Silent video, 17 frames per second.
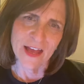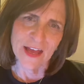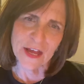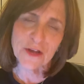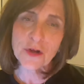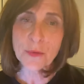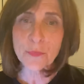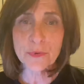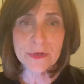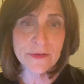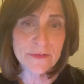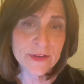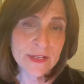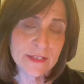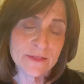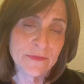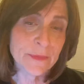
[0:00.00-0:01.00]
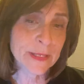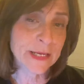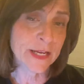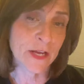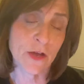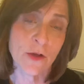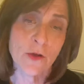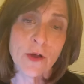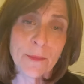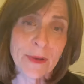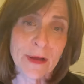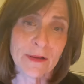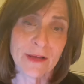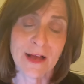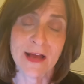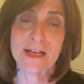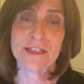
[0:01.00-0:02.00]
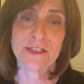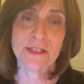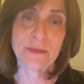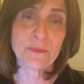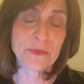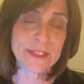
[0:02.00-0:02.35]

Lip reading: In our previous video about gossip,